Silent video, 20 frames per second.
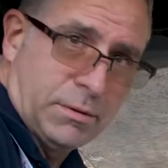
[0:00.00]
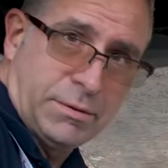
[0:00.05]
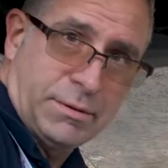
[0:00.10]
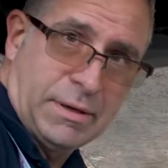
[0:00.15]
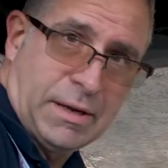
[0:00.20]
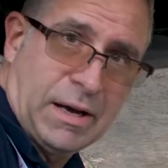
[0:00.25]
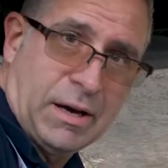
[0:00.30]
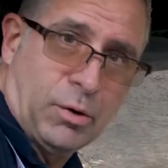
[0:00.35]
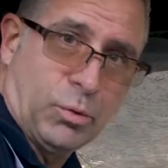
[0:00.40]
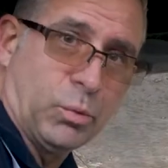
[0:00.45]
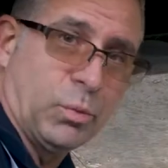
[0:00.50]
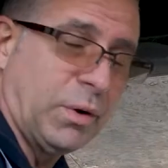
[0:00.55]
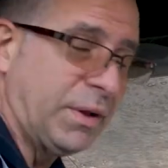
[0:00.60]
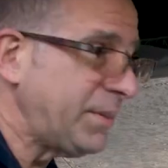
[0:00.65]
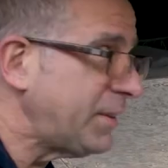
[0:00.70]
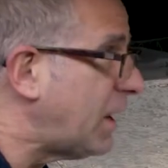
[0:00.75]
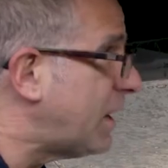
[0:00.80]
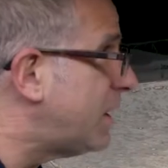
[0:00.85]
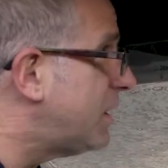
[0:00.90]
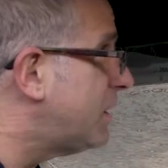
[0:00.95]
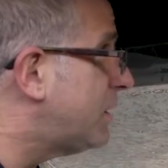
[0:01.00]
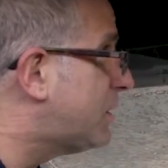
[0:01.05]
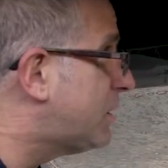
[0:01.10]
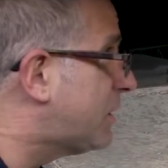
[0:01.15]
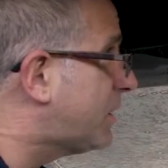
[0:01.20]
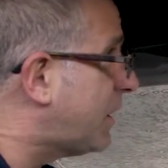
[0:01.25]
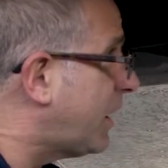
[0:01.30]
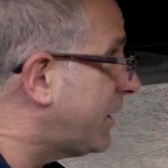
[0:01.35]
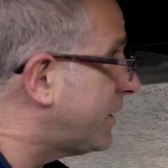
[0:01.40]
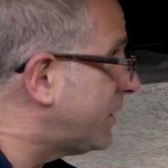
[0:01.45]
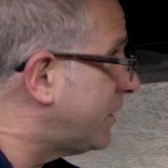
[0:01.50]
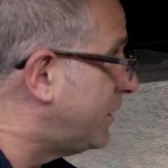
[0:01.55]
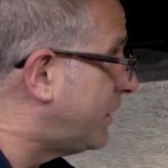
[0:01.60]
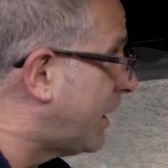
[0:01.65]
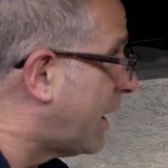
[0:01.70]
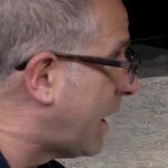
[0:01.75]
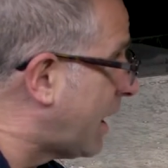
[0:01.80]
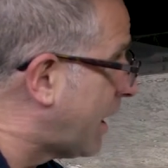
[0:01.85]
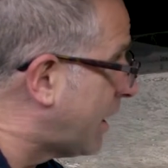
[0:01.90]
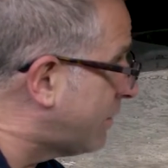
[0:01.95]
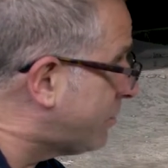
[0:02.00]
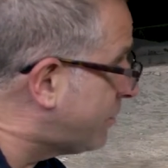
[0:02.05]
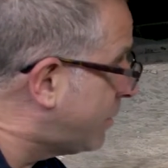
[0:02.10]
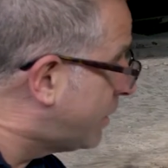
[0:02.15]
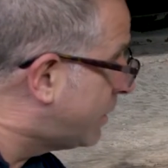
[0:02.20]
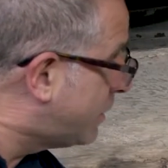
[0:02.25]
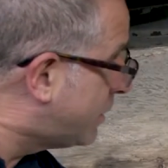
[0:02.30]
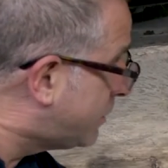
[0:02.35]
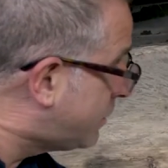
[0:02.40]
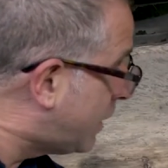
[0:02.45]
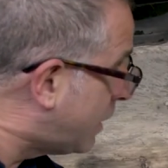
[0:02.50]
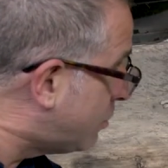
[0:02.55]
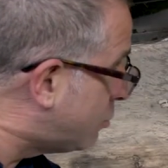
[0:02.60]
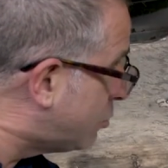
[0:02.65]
Now, when they cut it in half, they